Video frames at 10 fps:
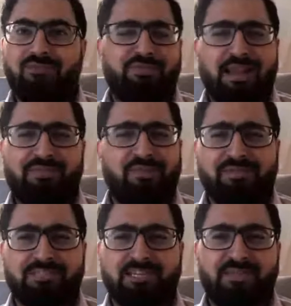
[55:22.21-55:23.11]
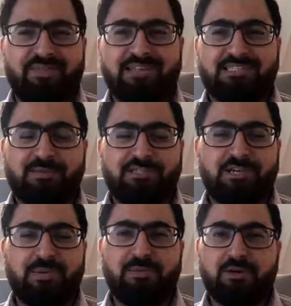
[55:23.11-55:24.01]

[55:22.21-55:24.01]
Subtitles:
with like 50 certificates of achievement,